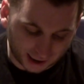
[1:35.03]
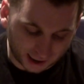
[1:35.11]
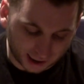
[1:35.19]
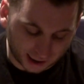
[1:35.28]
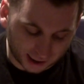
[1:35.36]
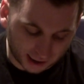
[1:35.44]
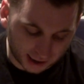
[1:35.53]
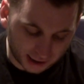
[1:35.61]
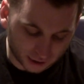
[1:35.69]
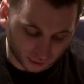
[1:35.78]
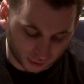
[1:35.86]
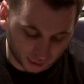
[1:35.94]
I
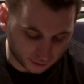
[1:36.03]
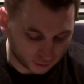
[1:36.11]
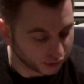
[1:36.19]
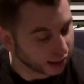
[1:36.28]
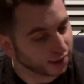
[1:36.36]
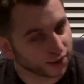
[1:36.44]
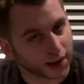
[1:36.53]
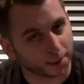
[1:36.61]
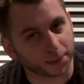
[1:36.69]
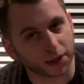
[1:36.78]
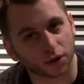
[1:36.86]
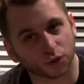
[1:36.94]
don't understand that,
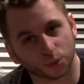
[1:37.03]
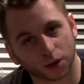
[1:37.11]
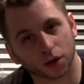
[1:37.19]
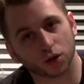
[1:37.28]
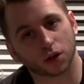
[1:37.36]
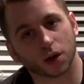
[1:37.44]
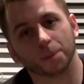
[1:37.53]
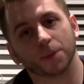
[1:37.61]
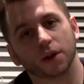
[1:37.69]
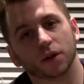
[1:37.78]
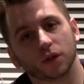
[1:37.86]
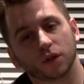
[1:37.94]
because when I look up
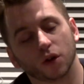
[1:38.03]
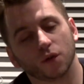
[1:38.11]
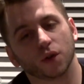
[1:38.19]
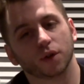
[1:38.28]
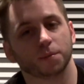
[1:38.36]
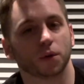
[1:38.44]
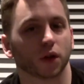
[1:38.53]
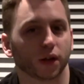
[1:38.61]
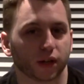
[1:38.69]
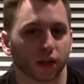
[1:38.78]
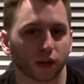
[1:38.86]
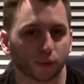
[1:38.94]
this service
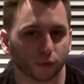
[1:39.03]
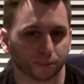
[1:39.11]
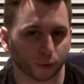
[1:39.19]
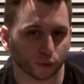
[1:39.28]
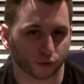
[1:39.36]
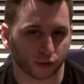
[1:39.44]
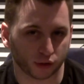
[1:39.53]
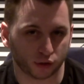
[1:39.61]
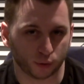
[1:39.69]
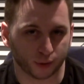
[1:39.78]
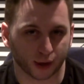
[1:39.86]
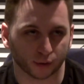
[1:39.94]
bulletin, it was posted in
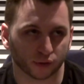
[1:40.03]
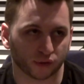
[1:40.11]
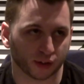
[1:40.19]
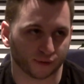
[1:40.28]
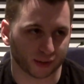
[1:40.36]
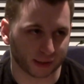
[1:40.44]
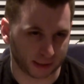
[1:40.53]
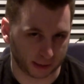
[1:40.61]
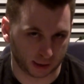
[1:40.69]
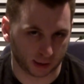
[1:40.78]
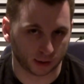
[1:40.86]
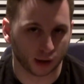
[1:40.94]

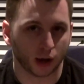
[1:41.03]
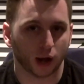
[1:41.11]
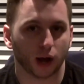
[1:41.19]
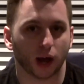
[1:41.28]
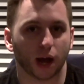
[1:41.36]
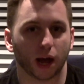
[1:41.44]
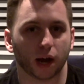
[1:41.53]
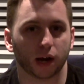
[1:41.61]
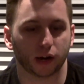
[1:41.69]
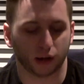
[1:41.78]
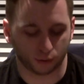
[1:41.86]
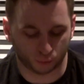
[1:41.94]
2017
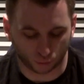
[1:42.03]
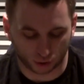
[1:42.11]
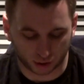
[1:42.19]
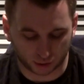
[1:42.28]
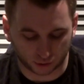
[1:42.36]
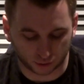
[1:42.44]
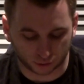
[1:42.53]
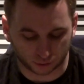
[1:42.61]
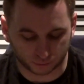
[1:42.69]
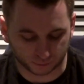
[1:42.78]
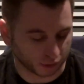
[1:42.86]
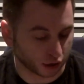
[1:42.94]
and it was
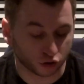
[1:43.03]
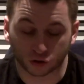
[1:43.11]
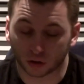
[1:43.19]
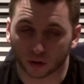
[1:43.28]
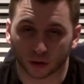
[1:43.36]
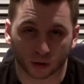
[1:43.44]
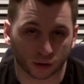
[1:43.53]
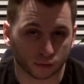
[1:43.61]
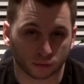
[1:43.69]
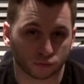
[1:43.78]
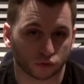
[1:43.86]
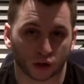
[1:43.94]
flushing
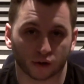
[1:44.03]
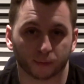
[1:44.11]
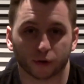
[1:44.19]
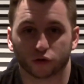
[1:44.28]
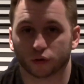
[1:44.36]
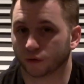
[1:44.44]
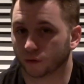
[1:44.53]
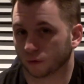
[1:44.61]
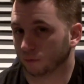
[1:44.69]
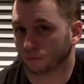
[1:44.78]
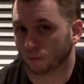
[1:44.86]
the transmissions